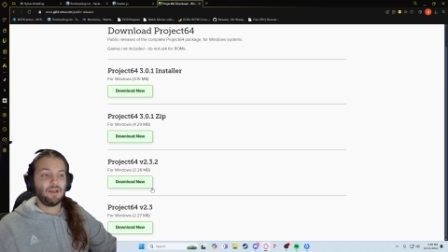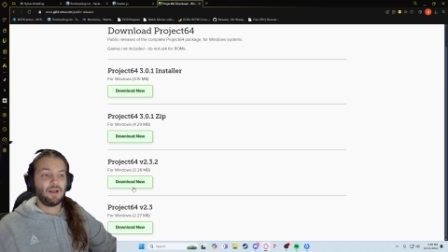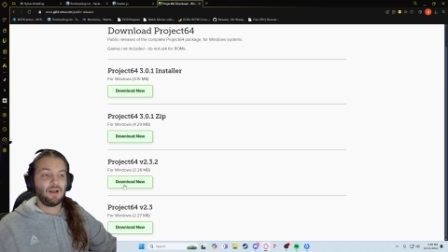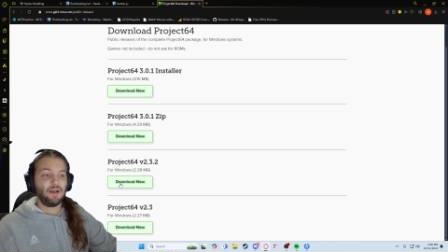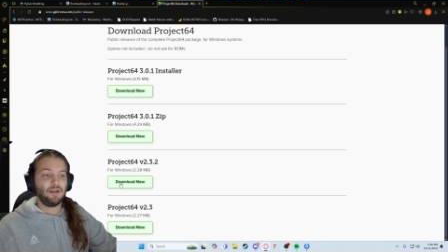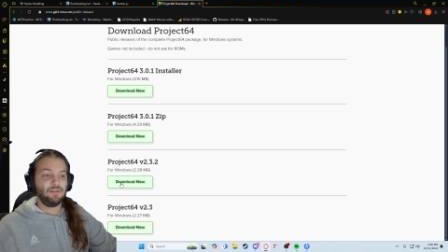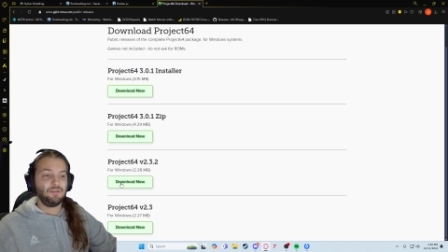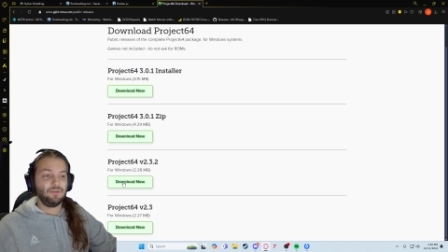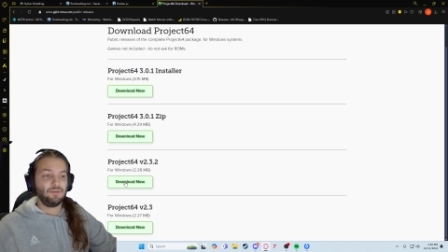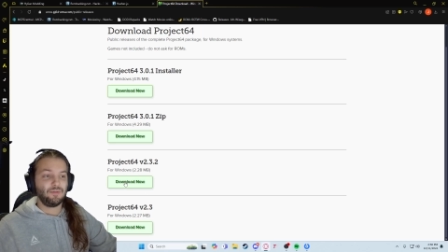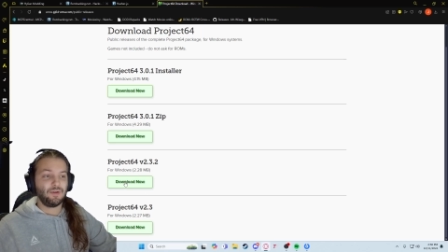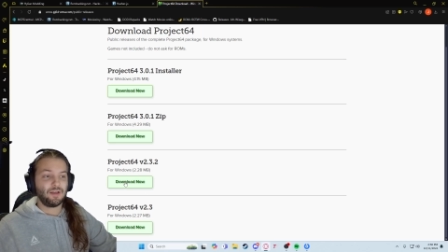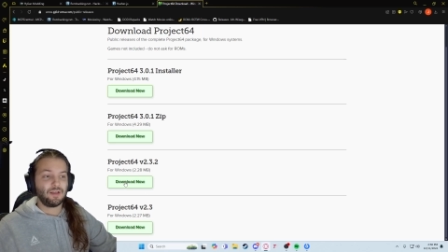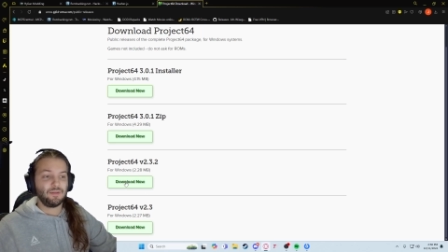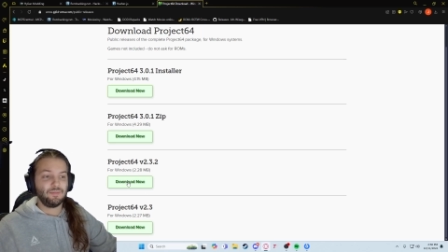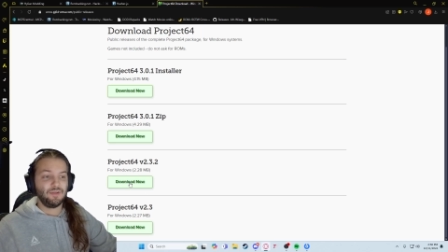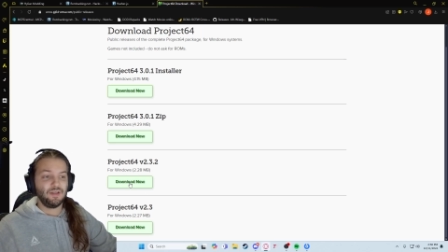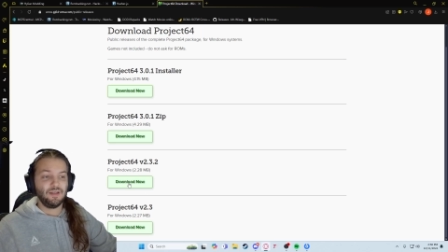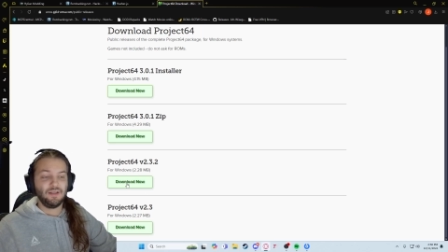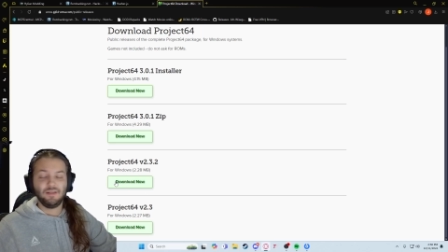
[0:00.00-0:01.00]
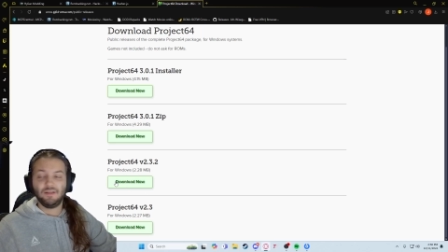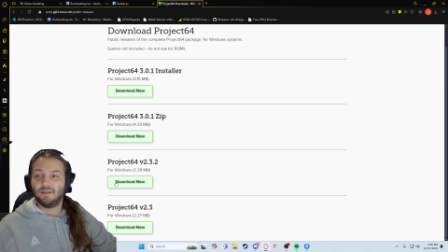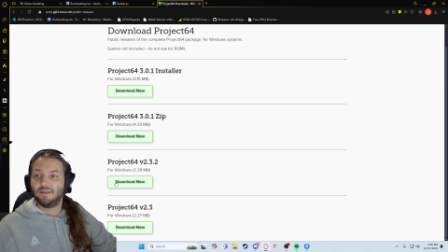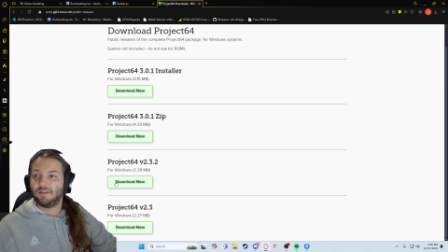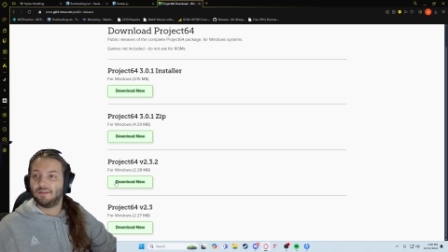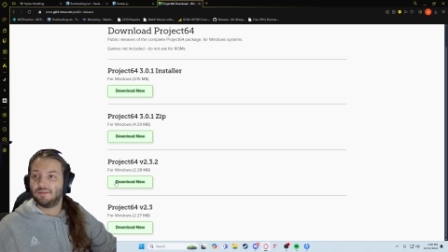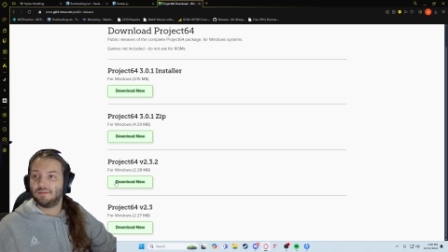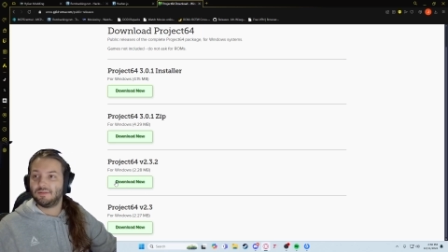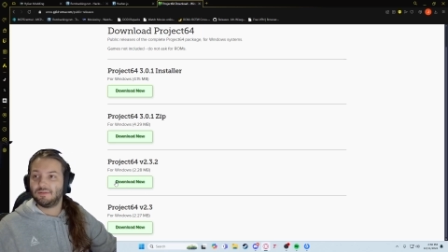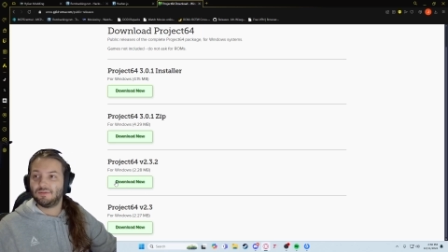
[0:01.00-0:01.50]
I do recommend
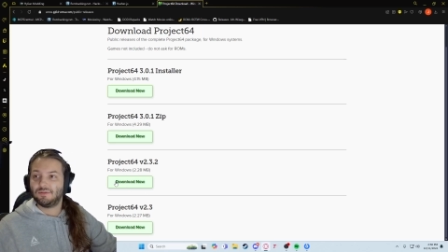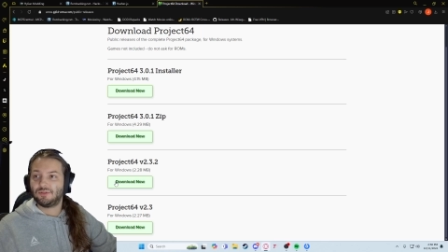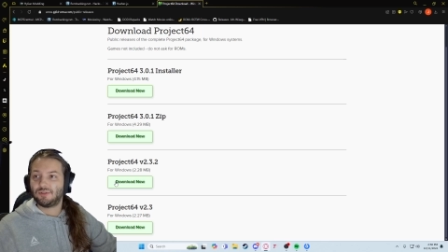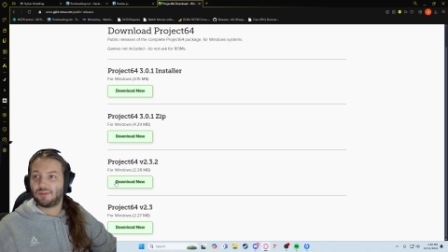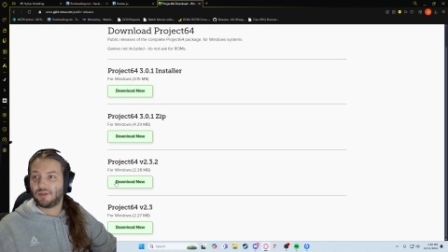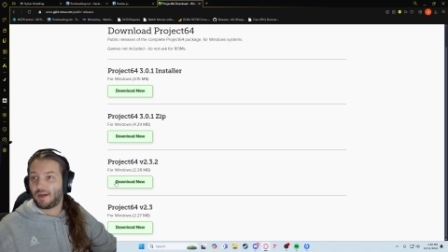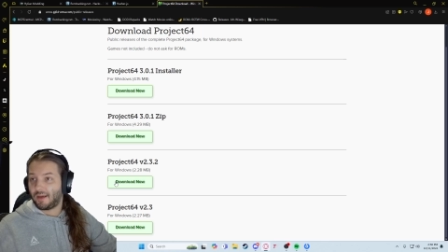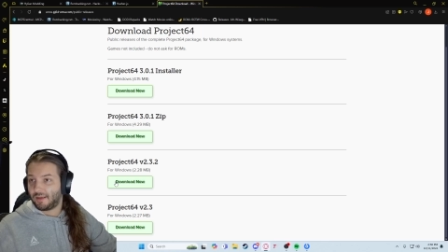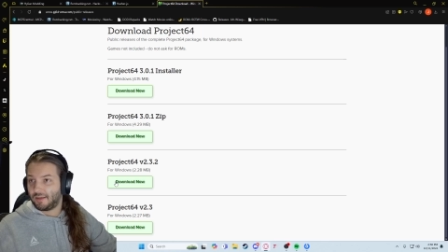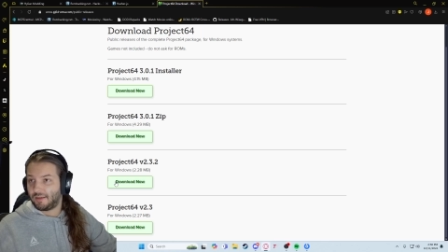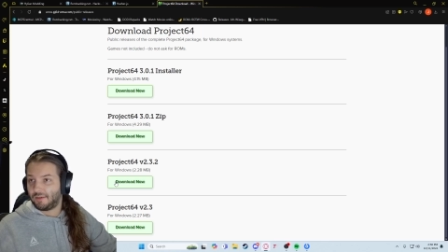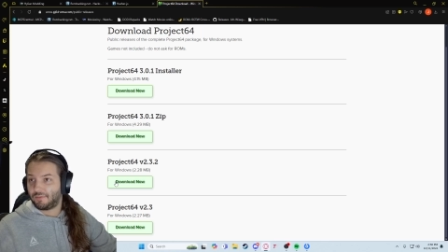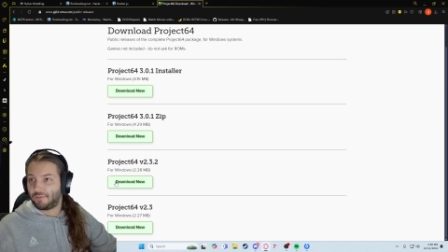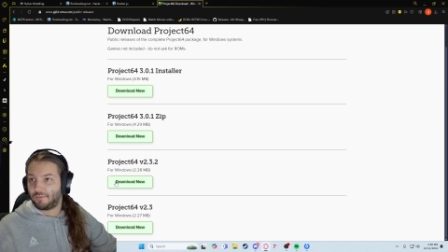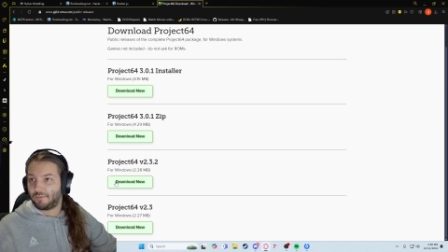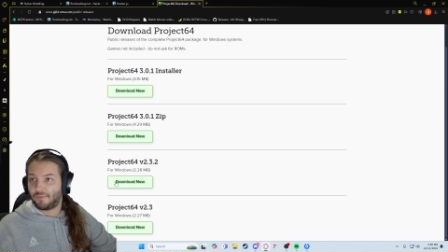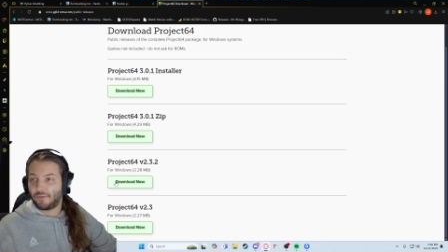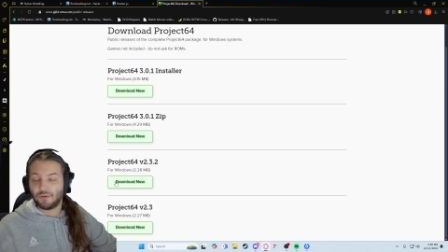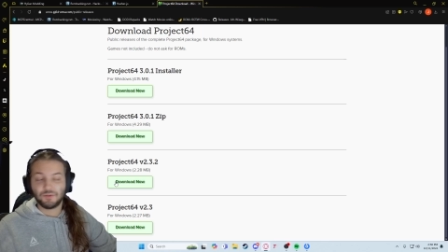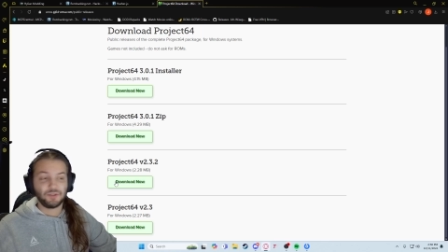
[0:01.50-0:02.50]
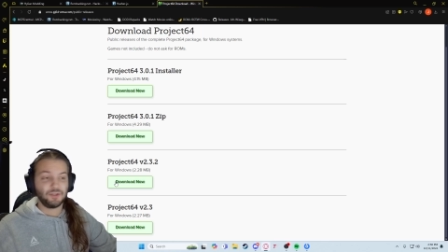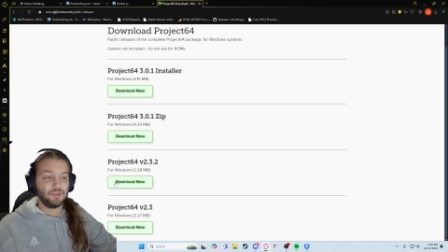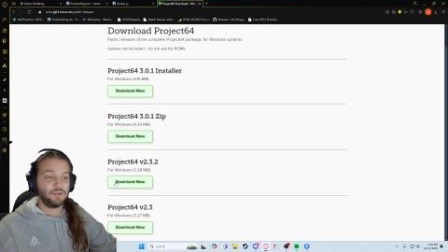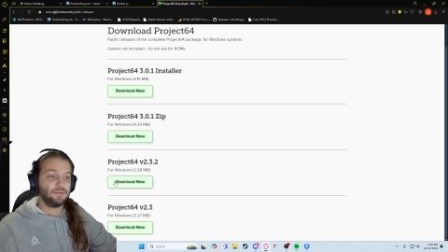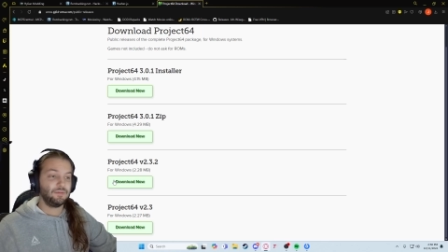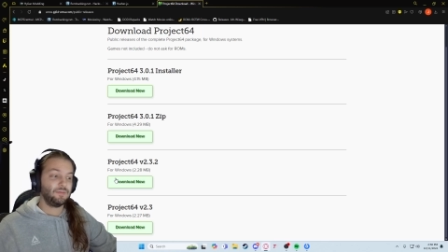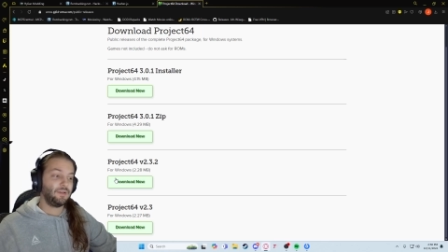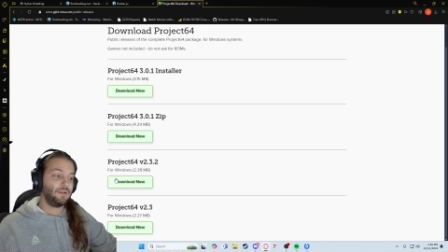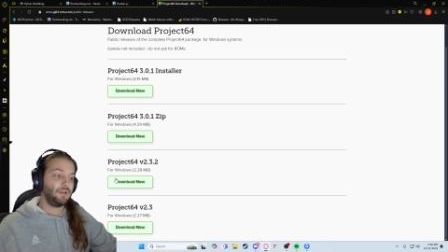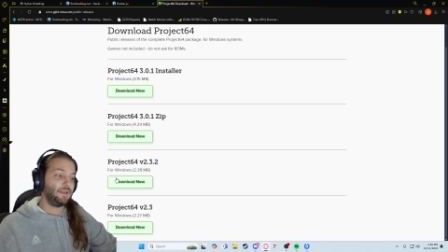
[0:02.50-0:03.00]
trying a different version
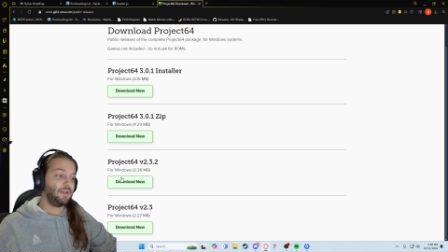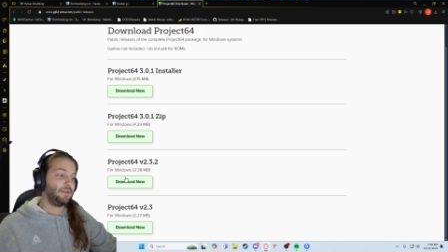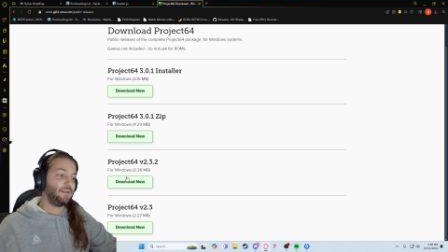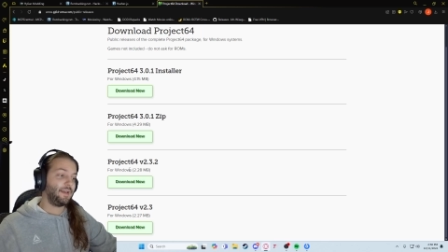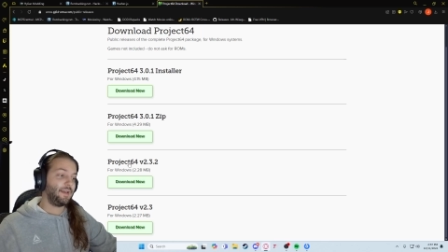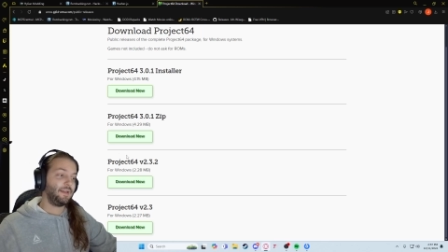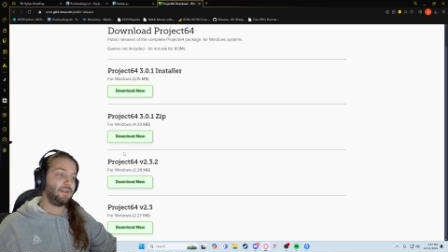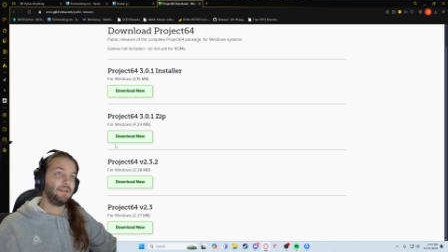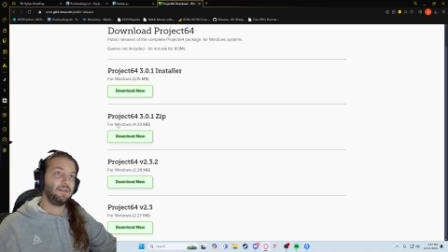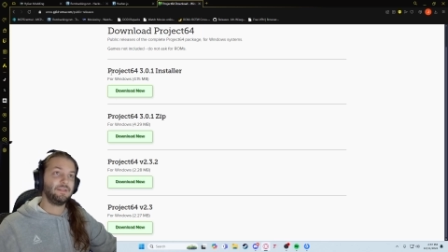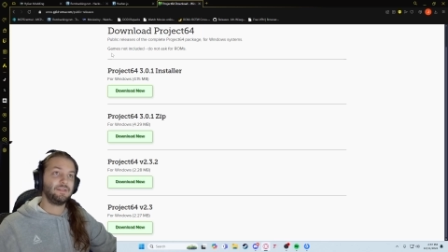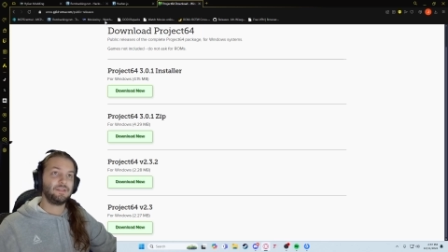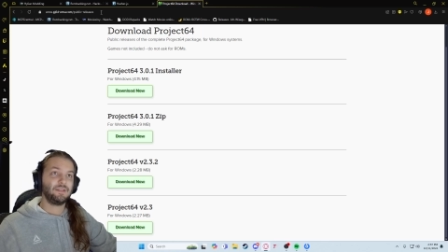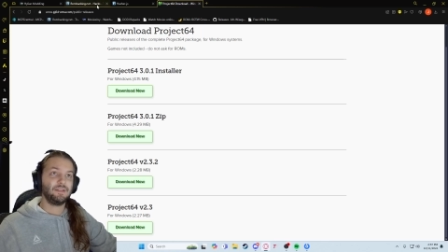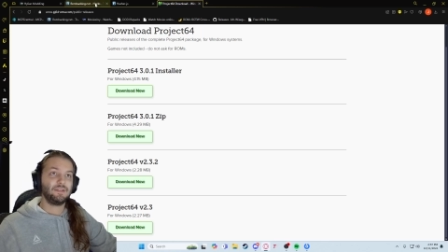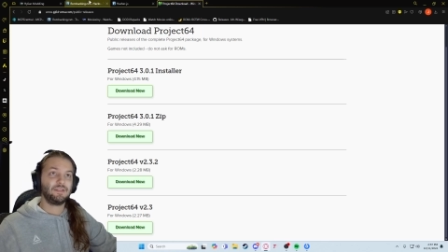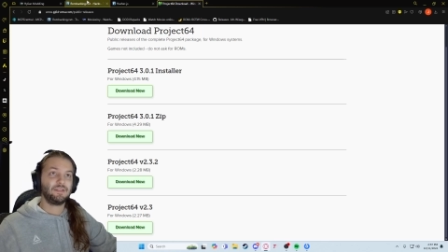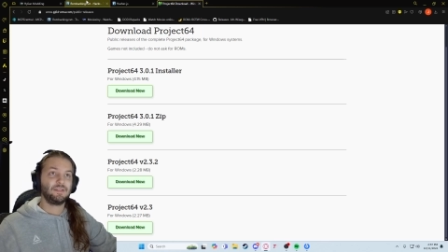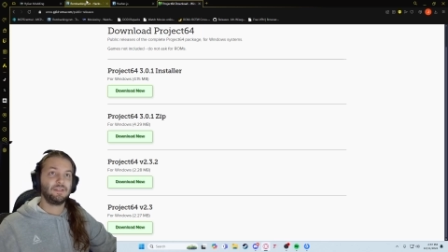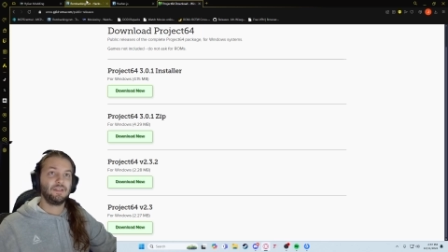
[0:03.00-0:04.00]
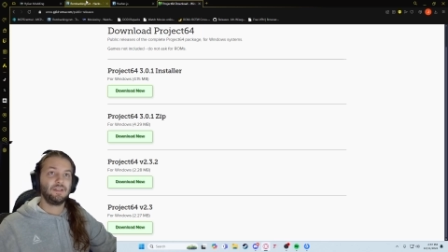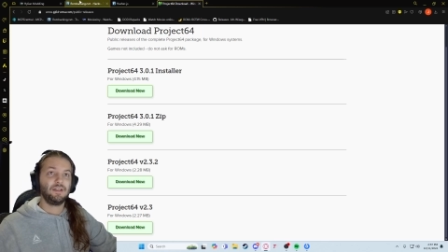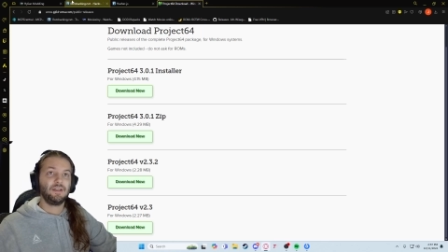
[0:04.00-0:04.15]
in that instance.